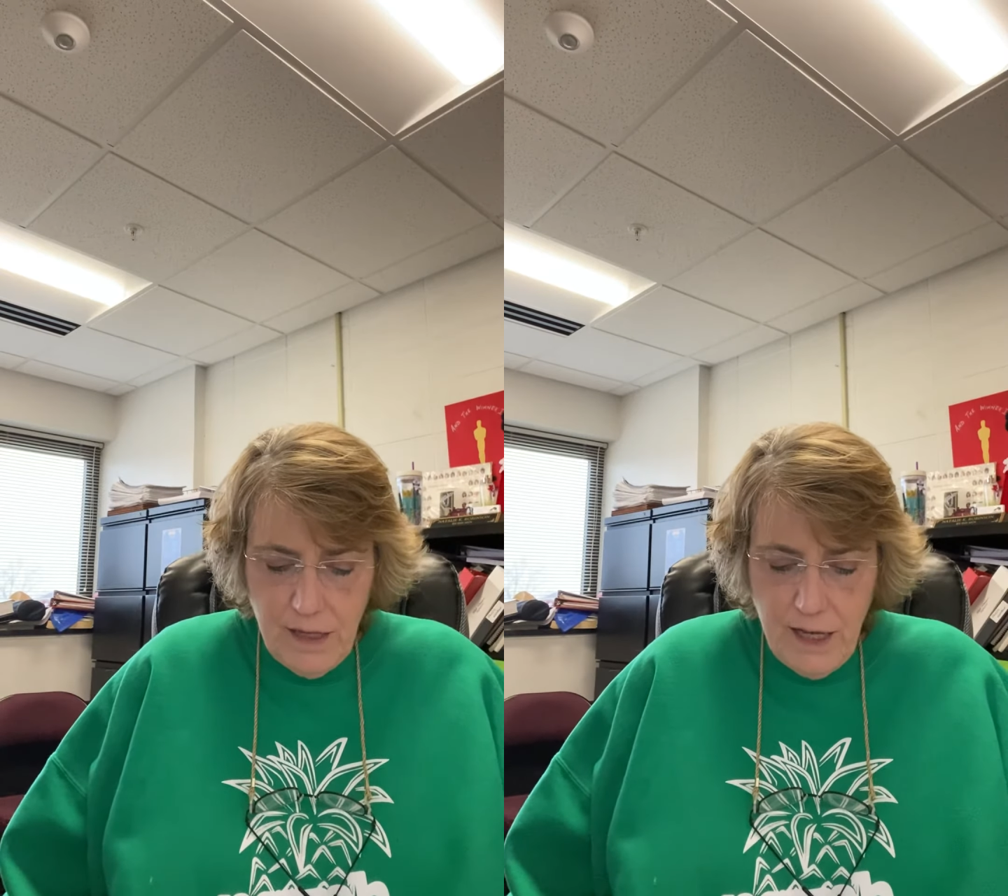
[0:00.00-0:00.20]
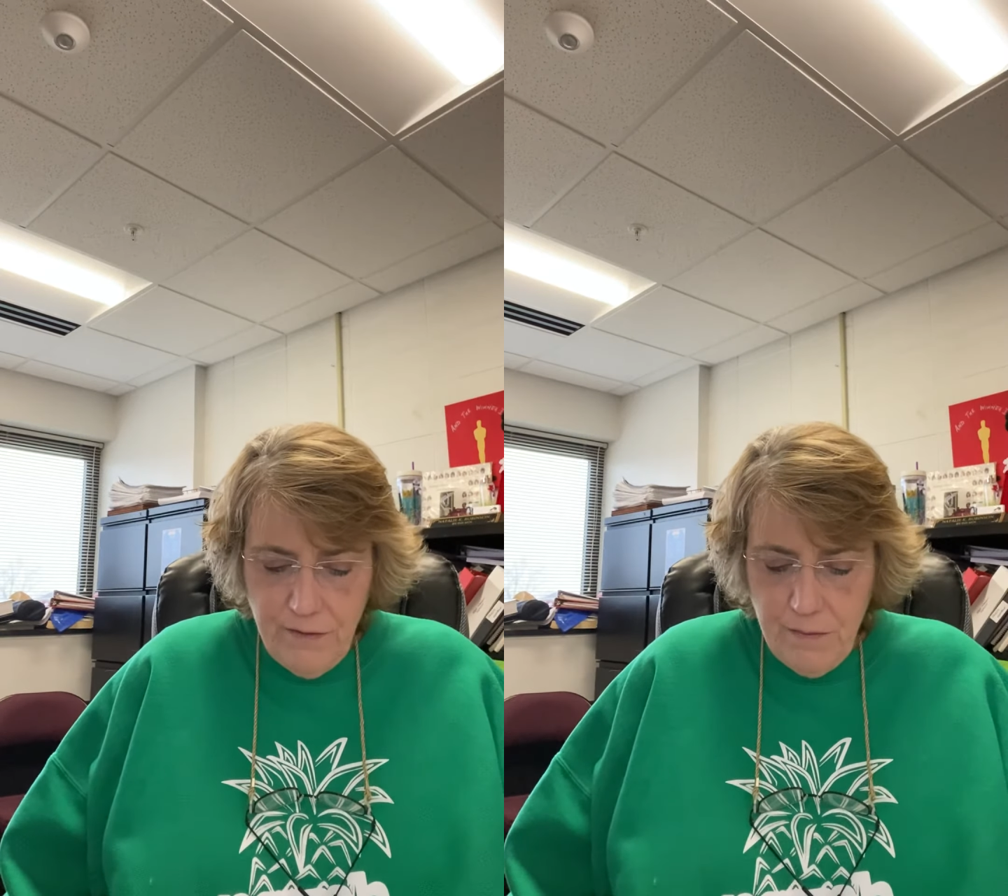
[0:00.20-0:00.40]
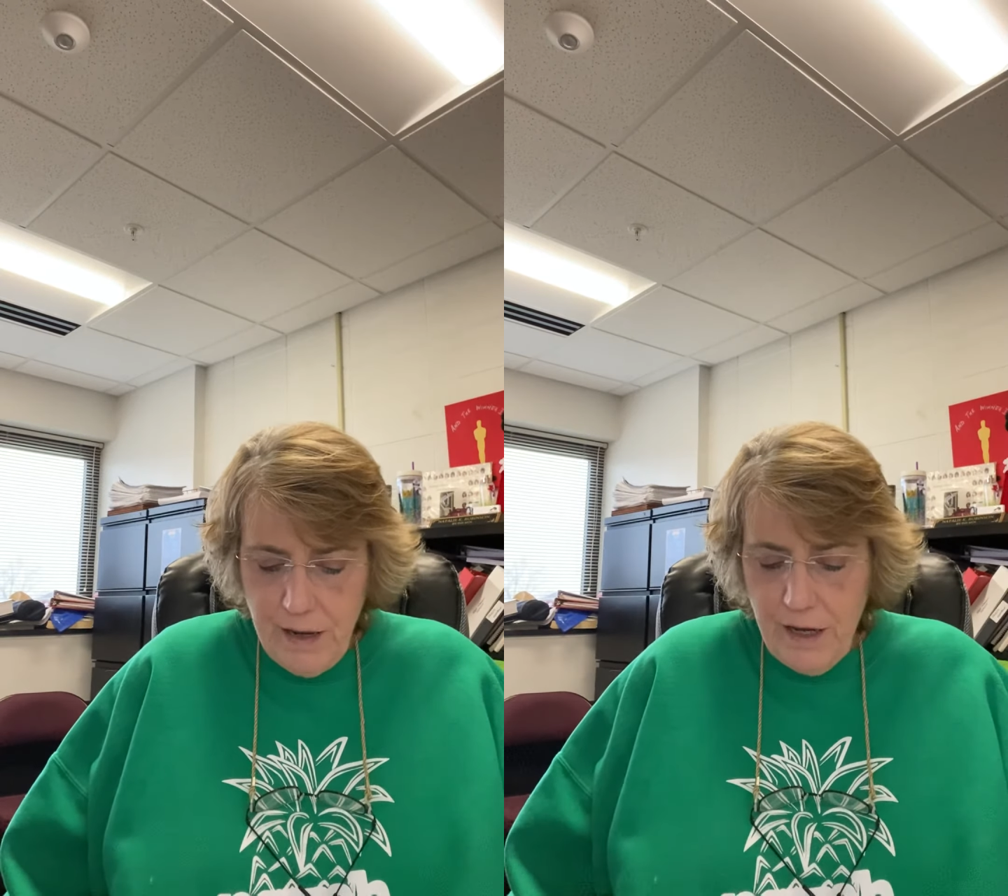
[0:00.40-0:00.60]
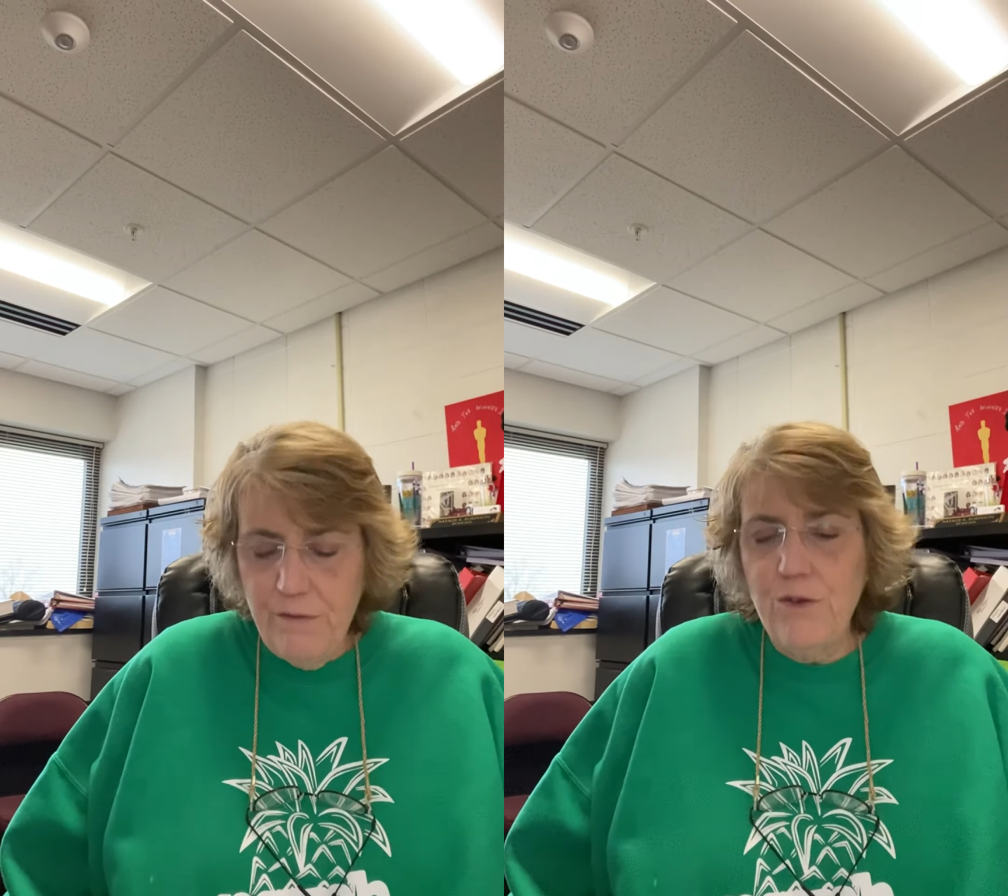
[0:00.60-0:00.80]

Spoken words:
if